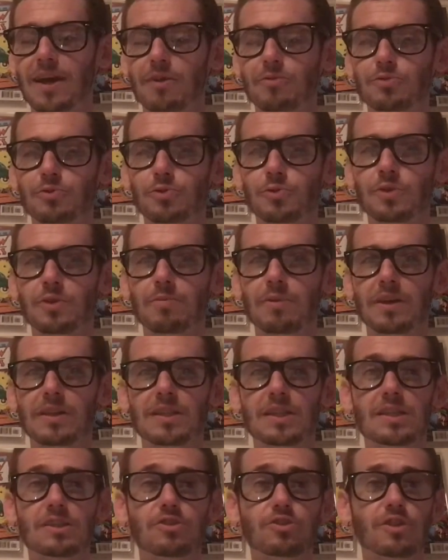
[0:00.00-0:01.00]
I was talking about
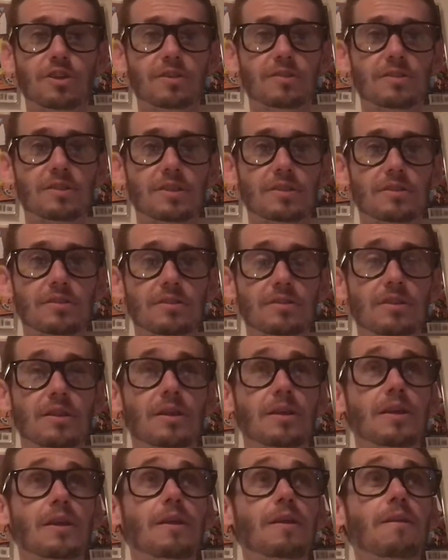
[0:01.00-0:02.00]
the Injustice
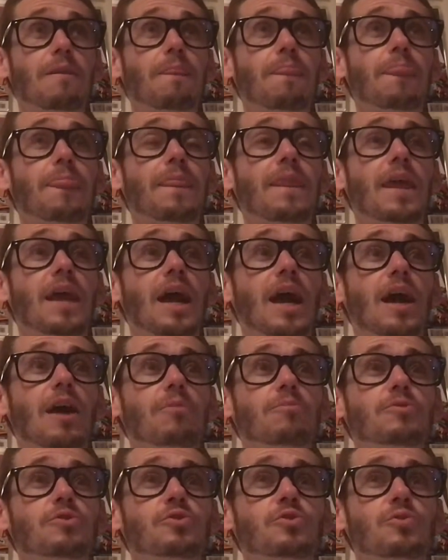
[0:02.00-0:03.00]

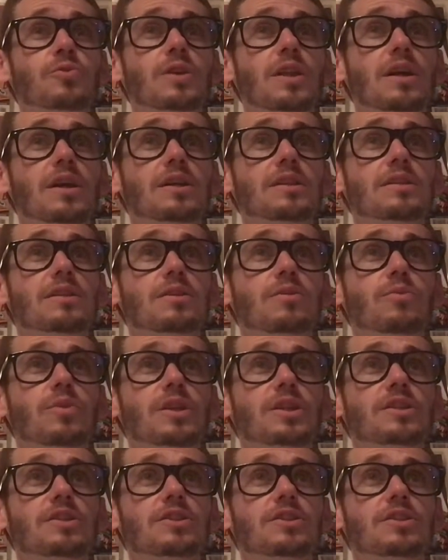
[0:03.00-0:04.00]
storyline,
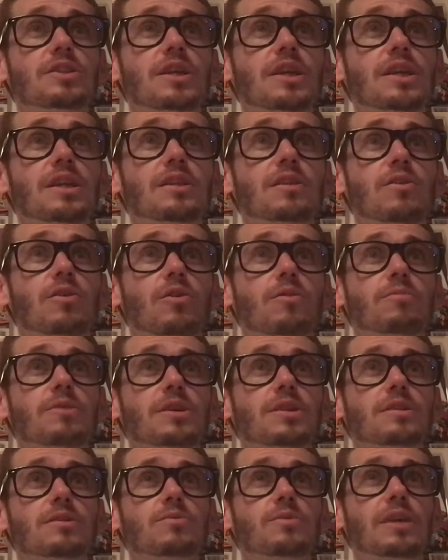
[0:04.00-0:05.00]
which in the
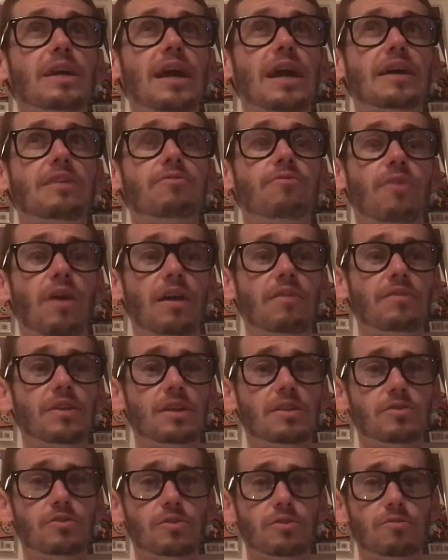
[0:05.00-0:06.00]
comics we had 5
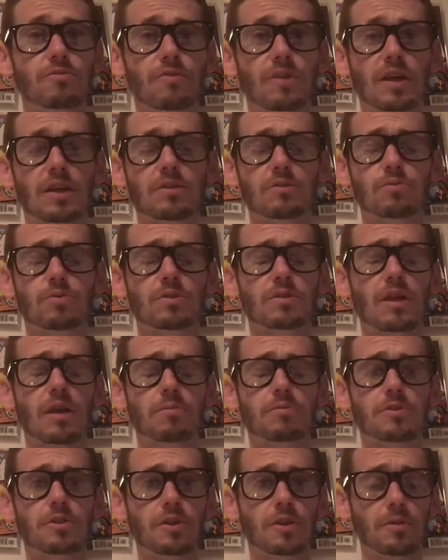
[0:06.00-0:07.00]
years of and was
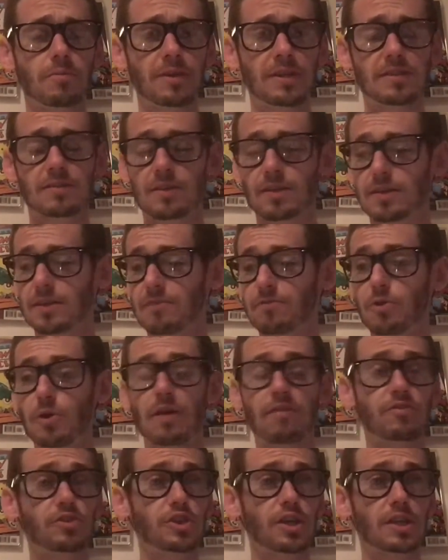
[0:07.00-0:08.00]
absolutely amazing. If you
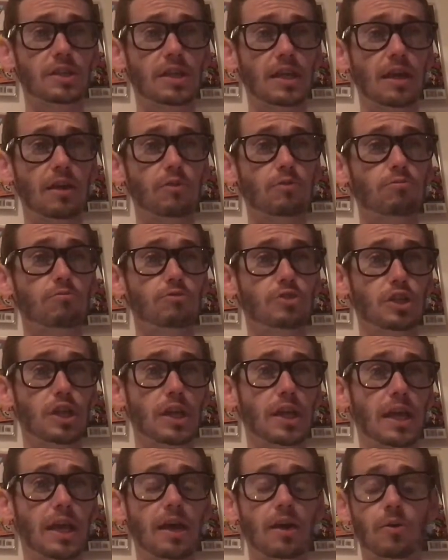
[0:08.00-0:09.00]
haven't checked it out,
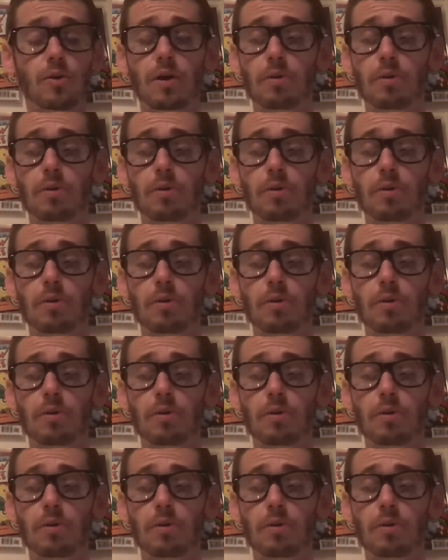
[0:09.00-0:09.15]
check it out.